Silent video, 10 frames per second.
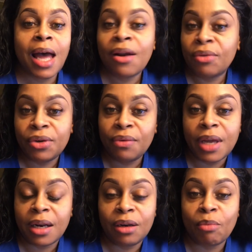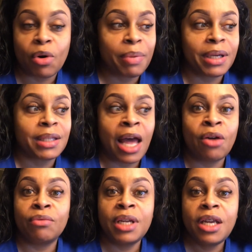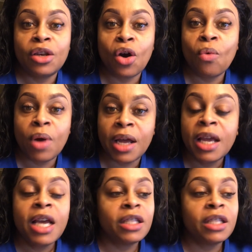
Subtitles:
I don't do that anymore, because I don't need no one